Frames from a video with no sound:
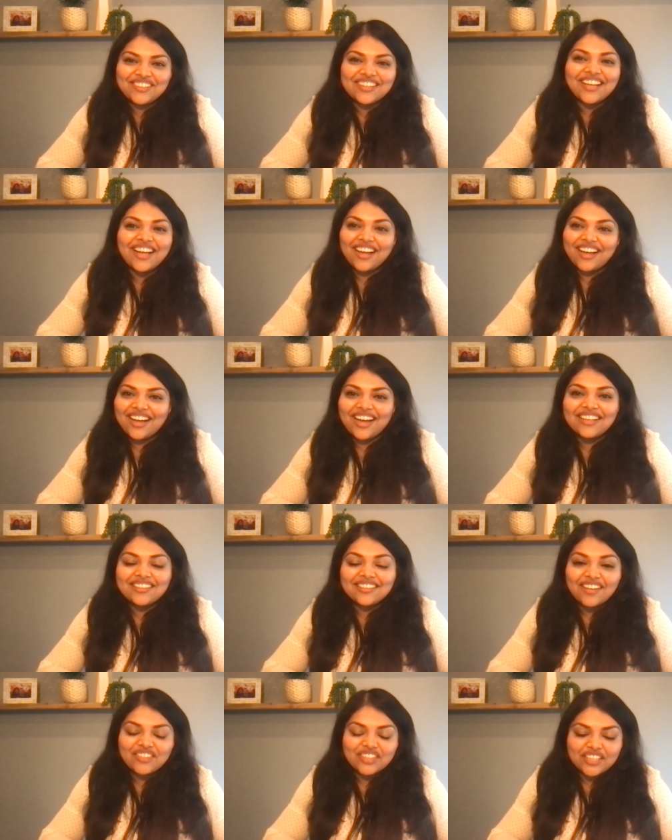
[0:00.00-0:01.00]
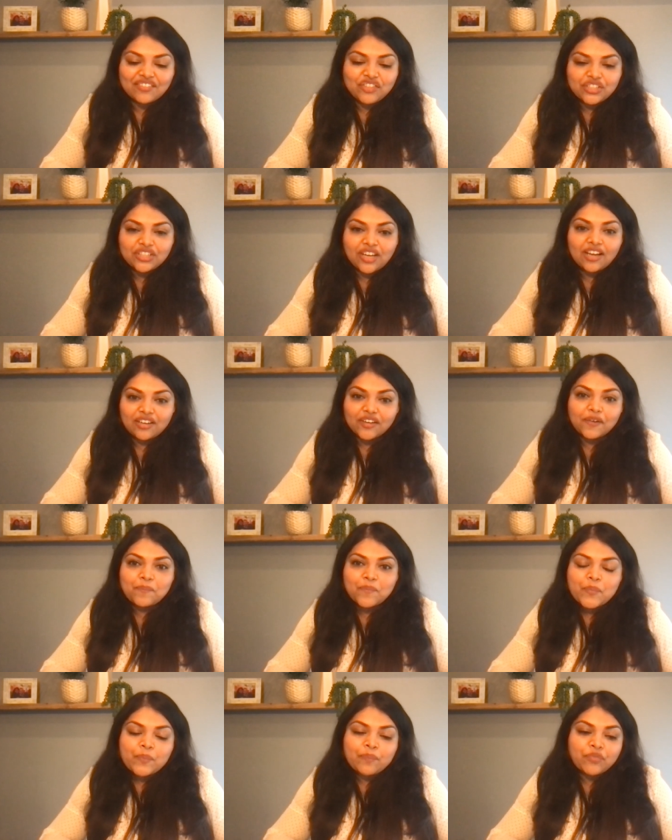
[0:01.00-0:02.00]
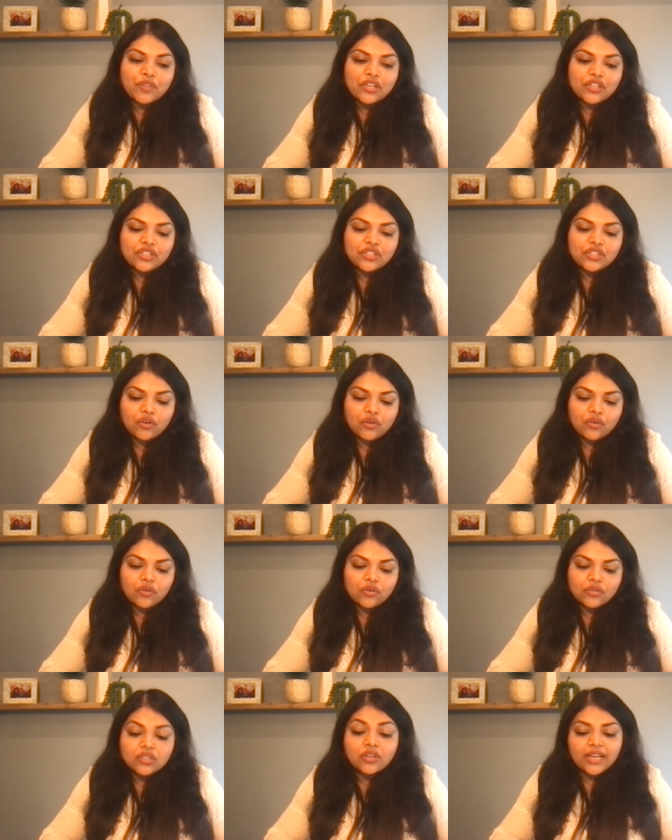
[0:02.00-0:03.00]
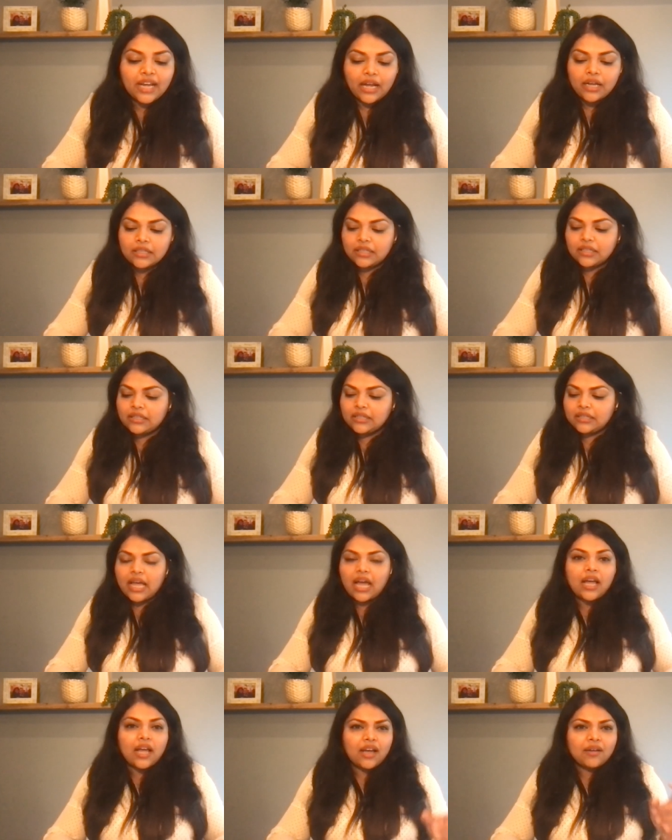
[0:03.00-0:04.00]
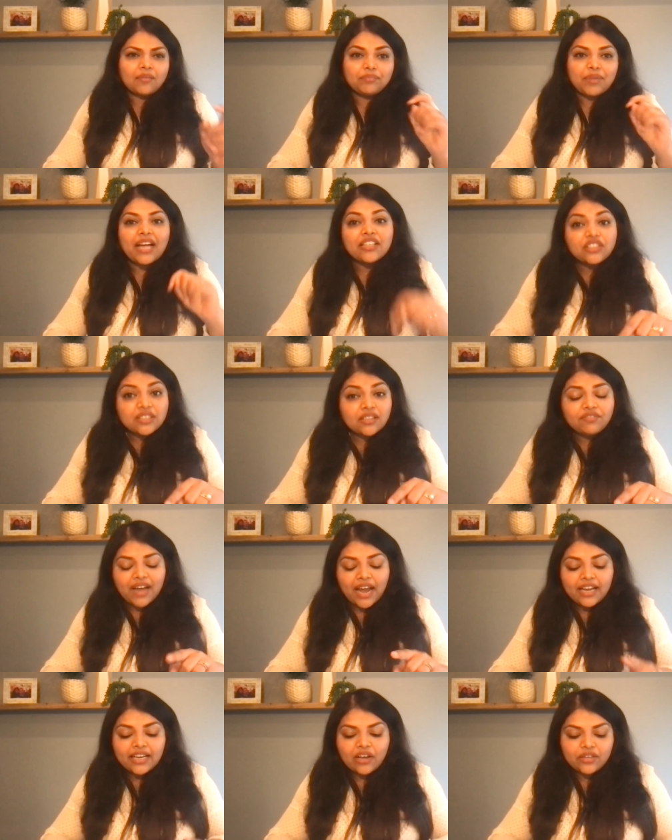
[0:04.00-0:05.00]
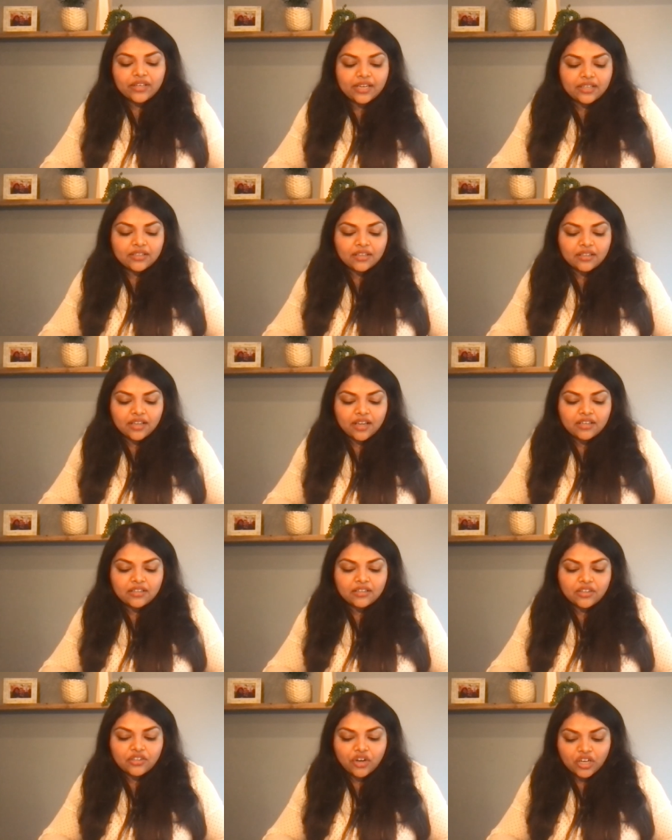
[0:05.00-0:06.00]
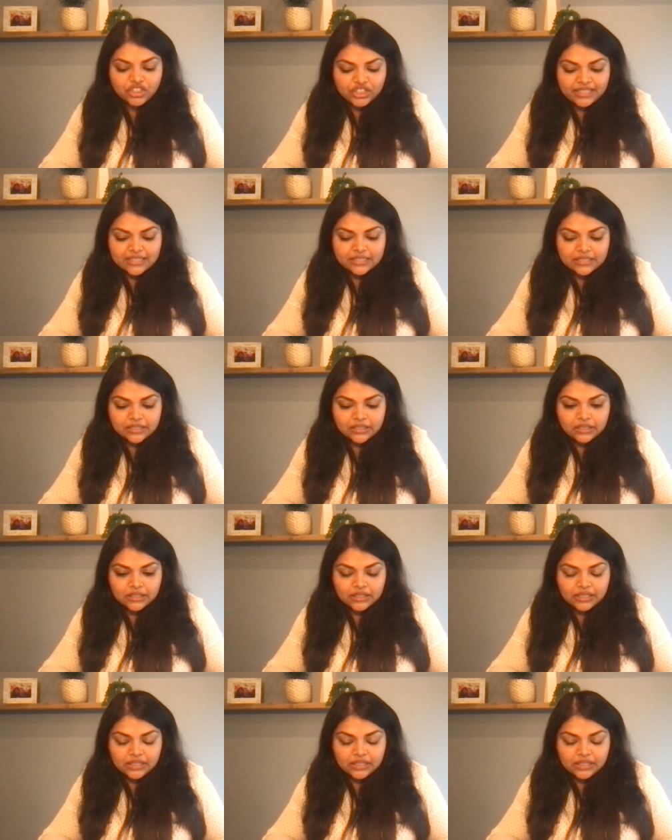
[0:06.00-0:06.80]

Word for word: Yeah. Oh, I didn't have to give GRE. Yeah. So yeah. I did find out later that Rochester,